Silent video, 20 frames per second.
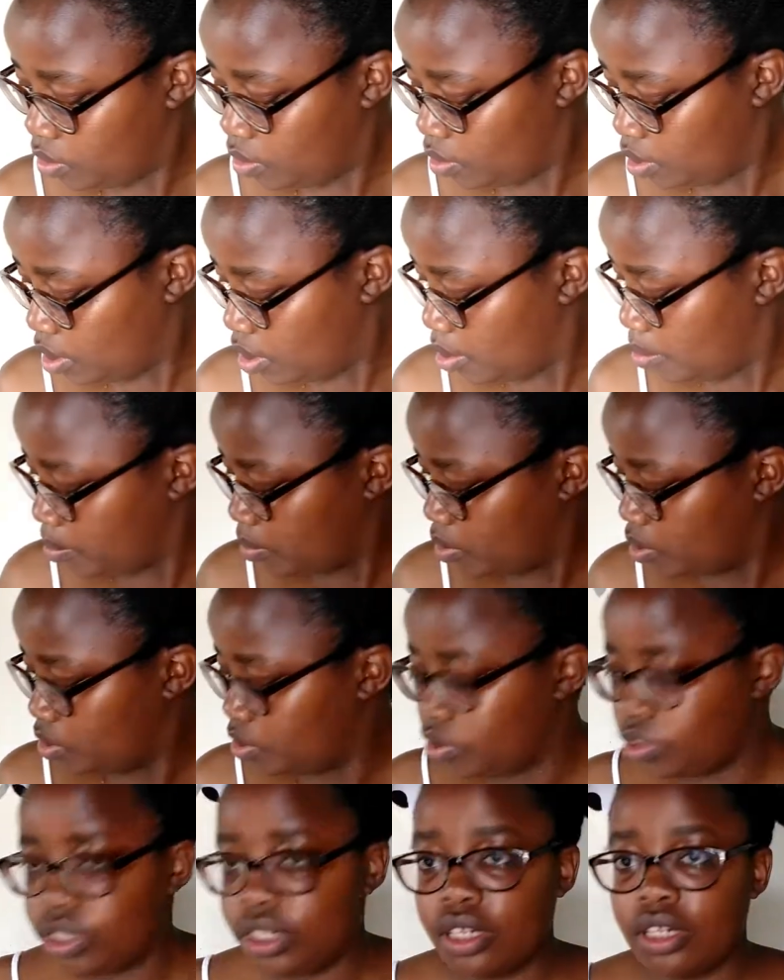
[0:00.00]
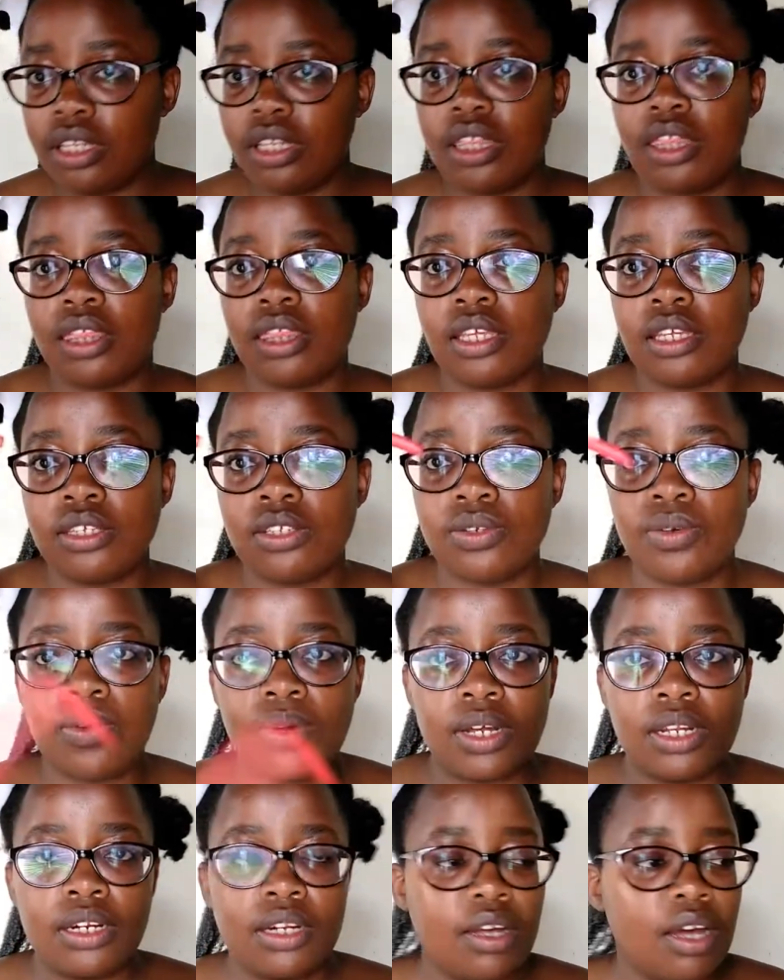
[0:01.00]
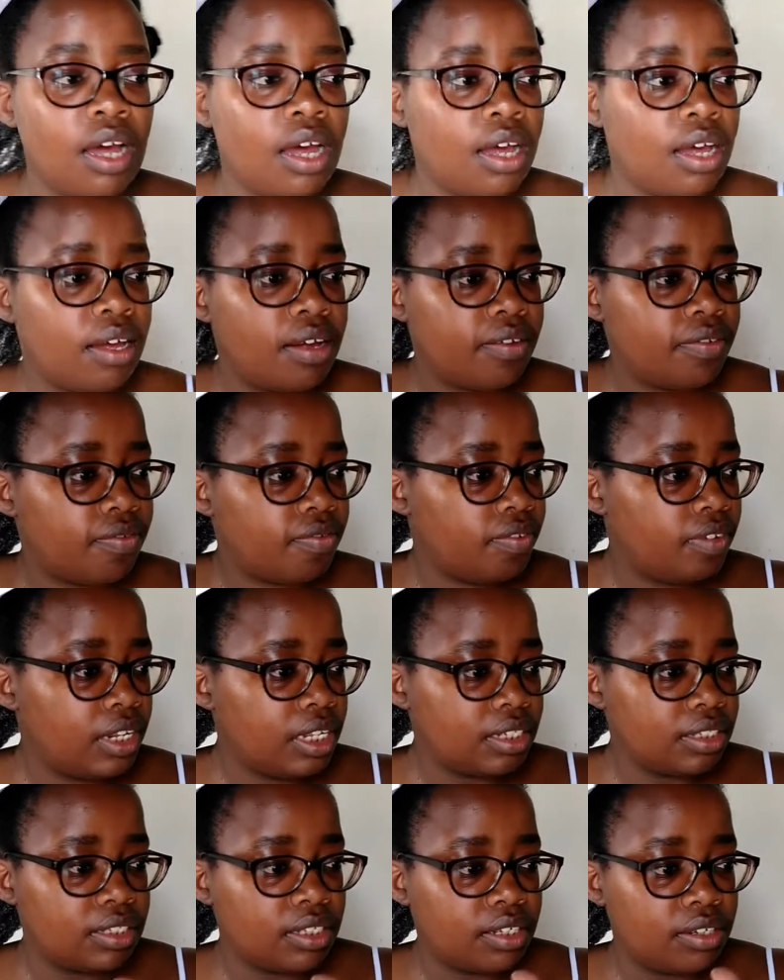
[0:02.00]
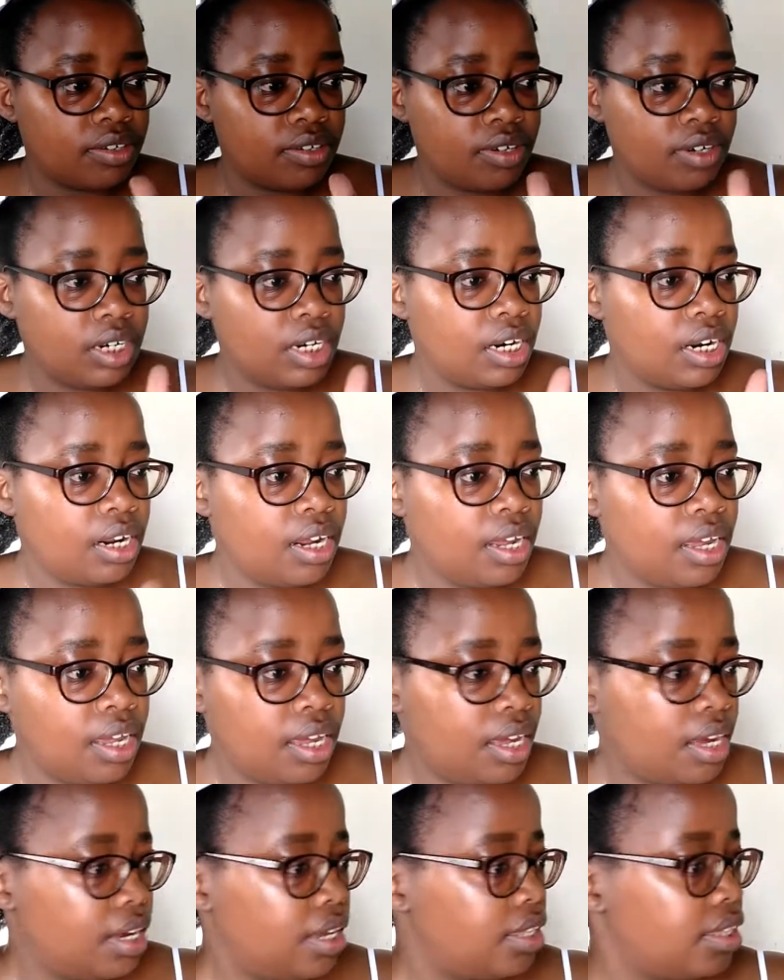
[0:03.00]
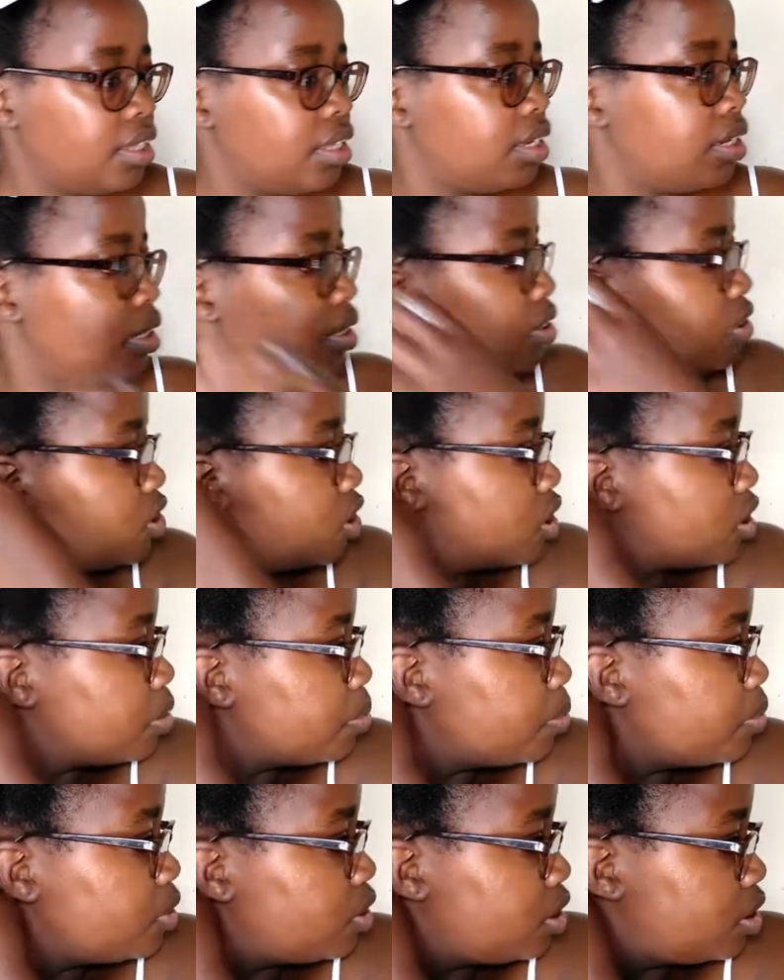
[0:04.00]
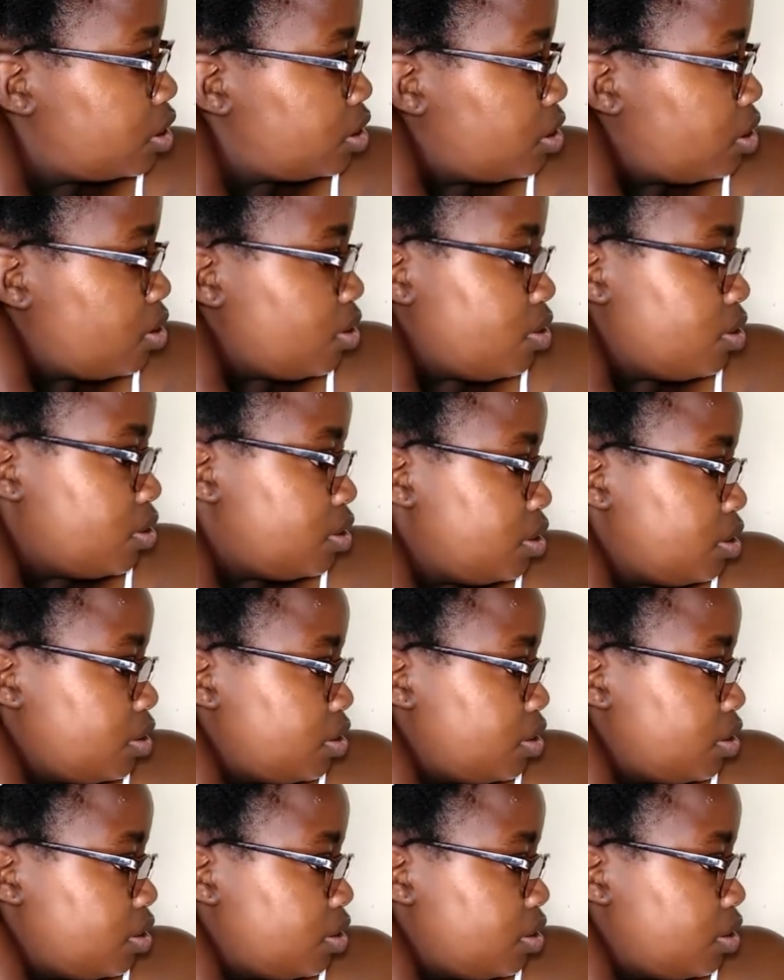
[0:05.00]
now I'm going to take this one flexi rod and then just put it on.